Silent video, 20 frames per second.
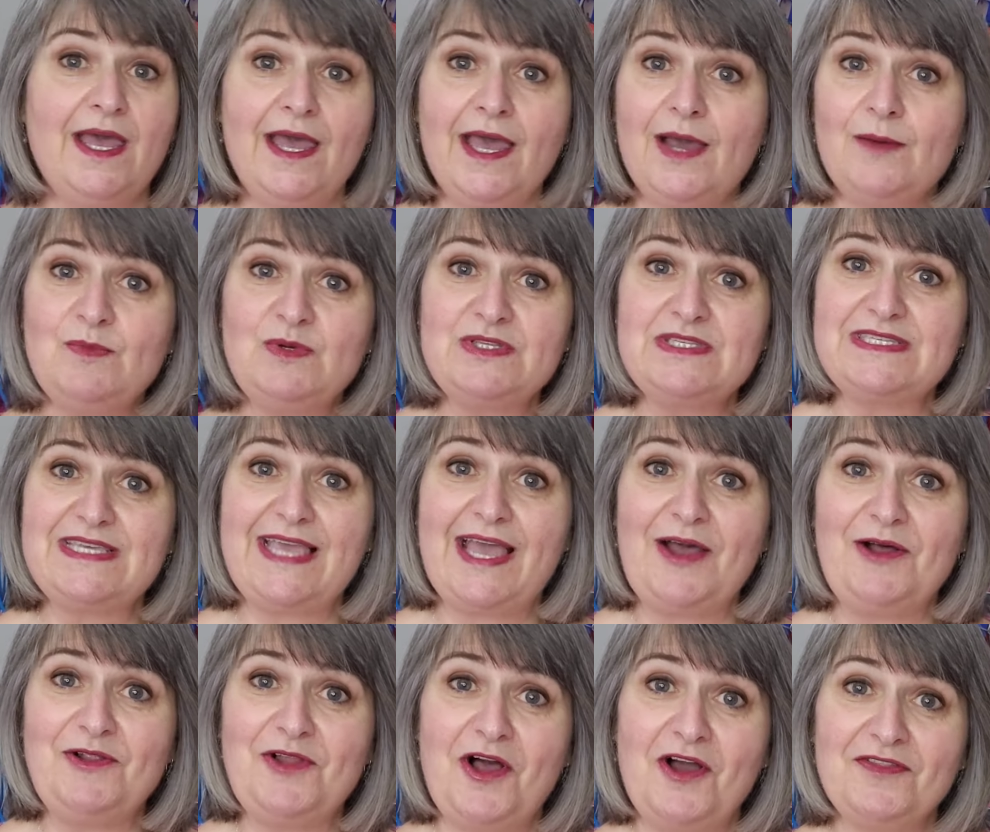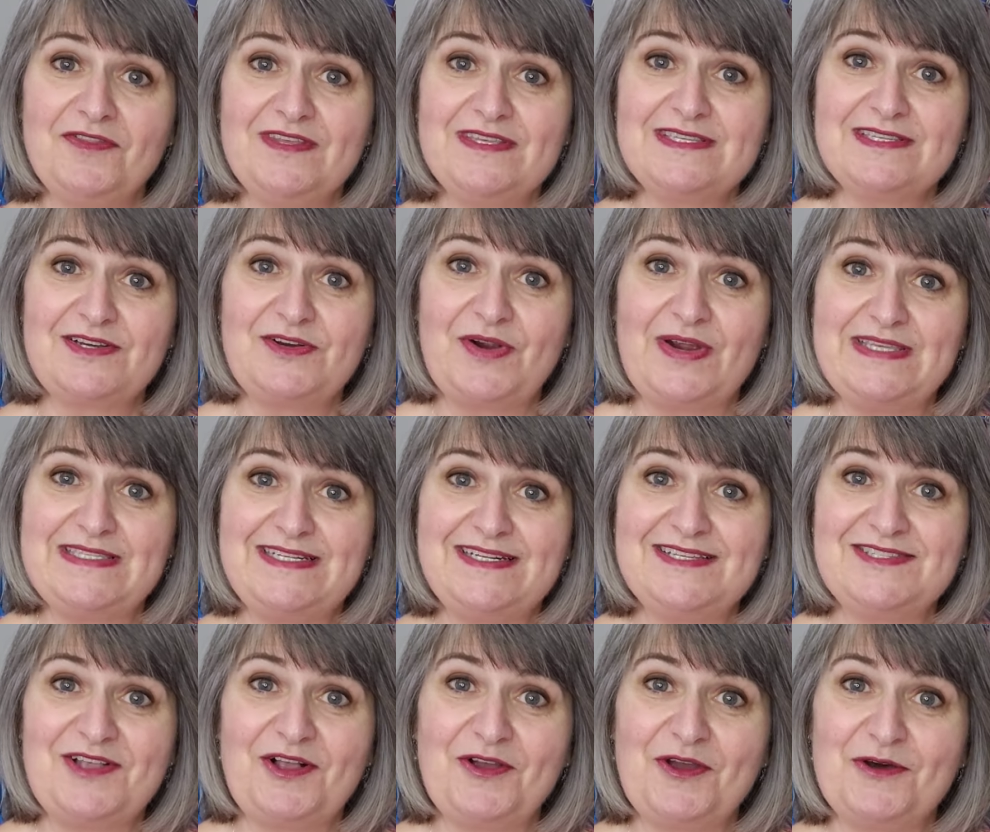And we'll see how long this
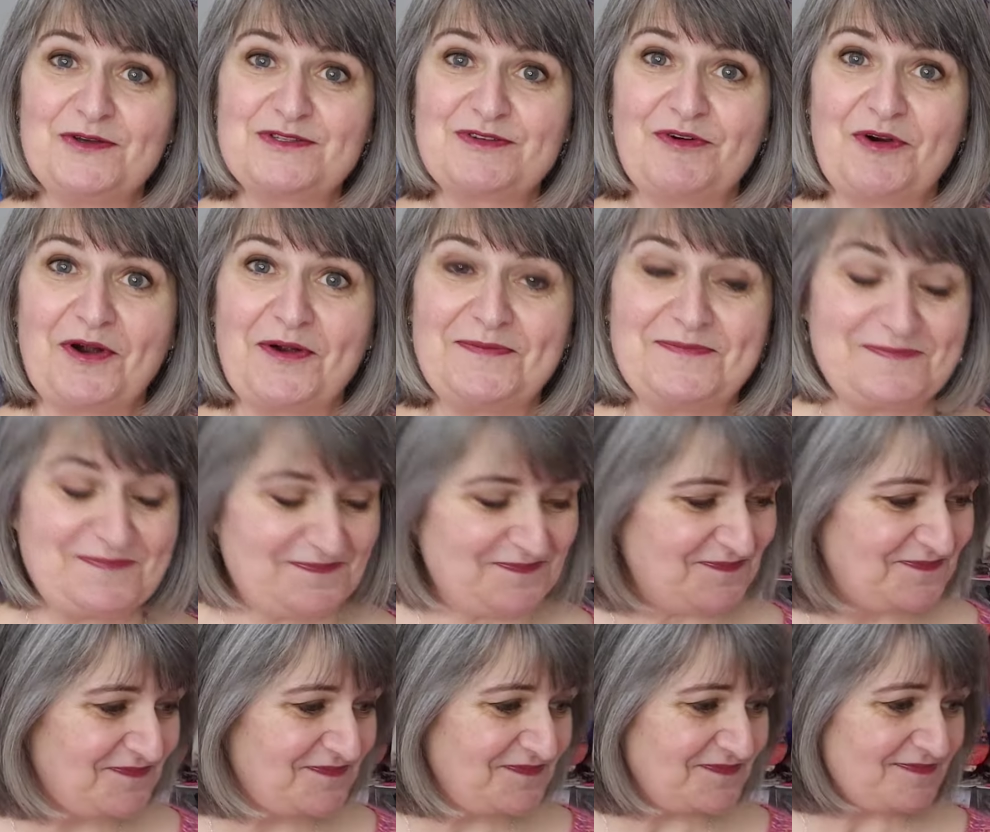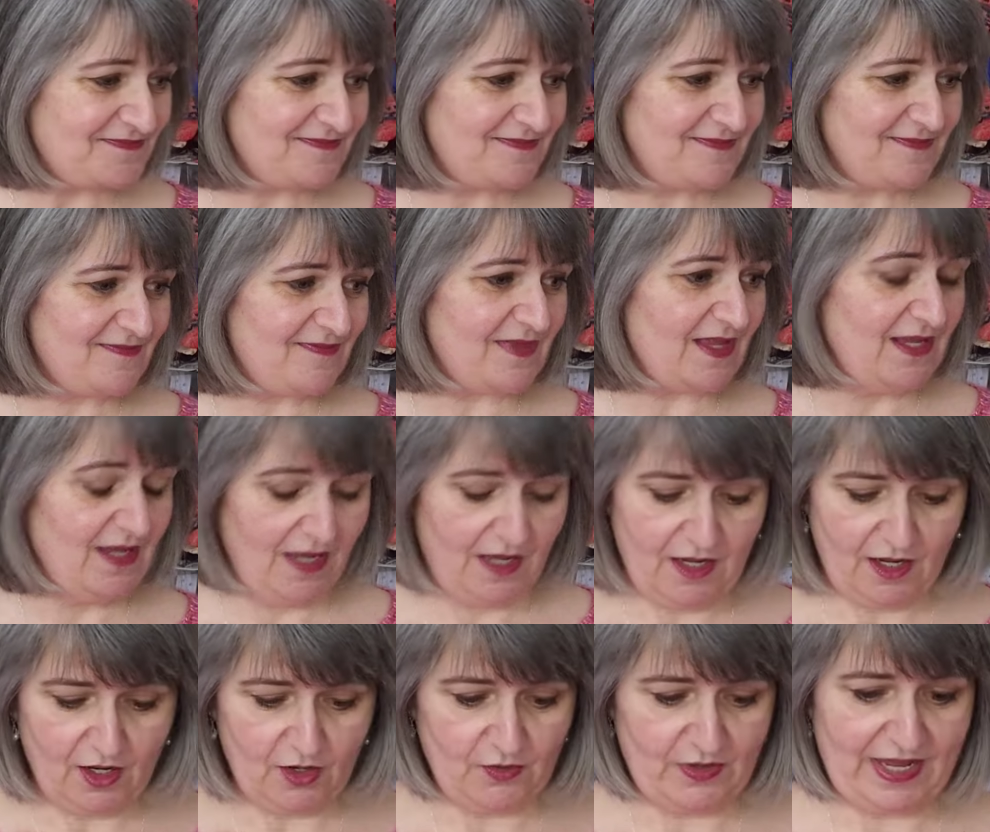craziness all goes for.
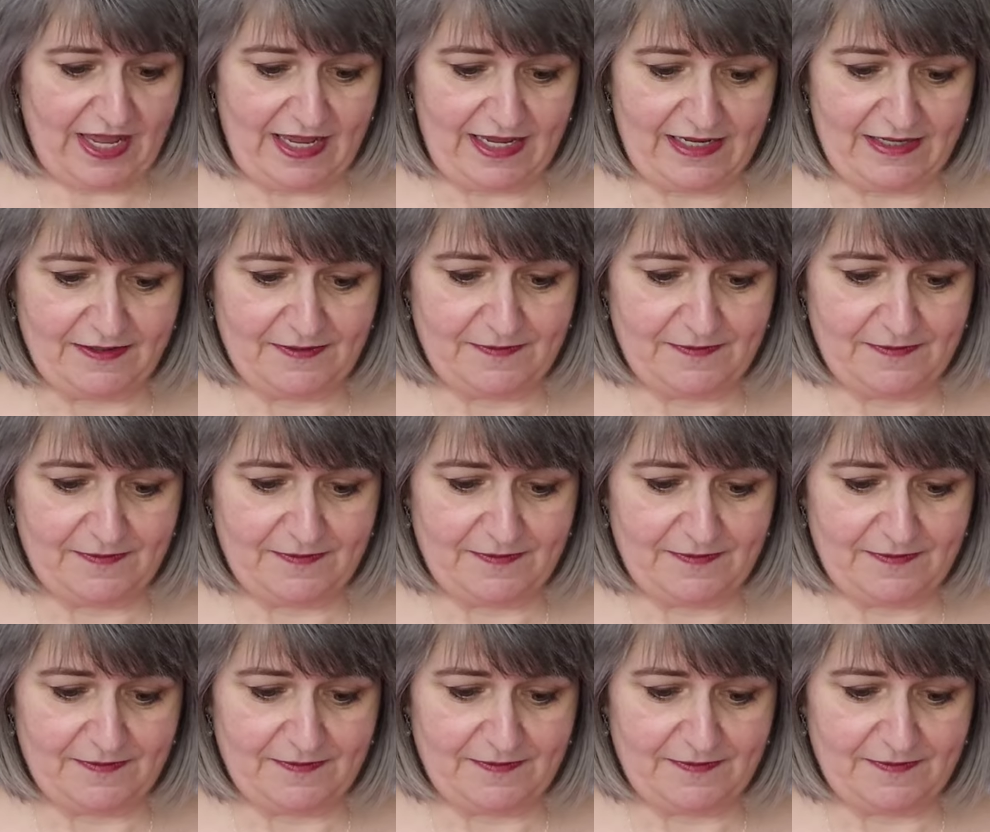Okay.